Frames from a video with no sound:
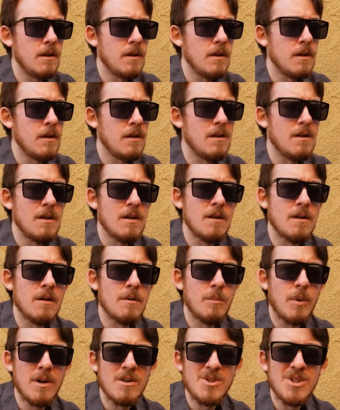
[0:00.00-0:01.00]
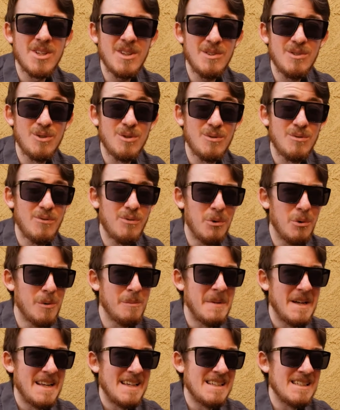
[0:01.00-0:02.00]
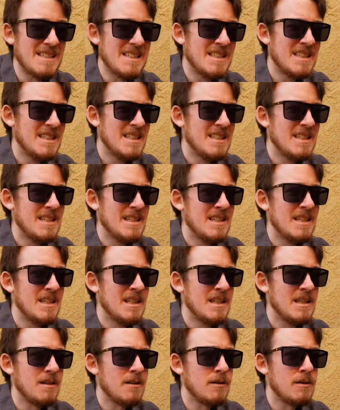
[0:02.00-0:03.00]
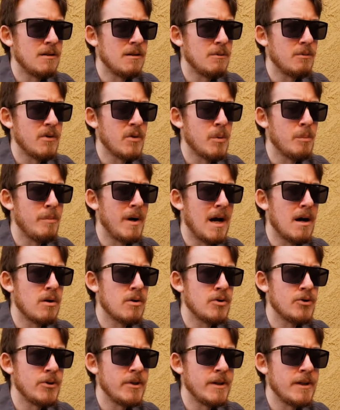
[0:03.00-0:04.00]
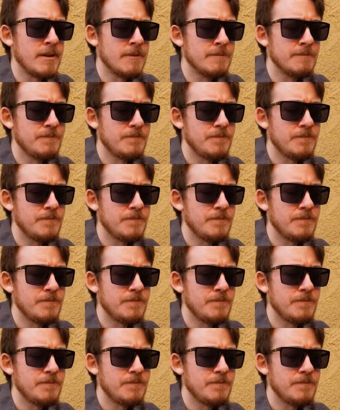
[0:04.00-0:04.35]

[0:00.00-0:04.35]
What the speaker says: in a particular format with a boundary,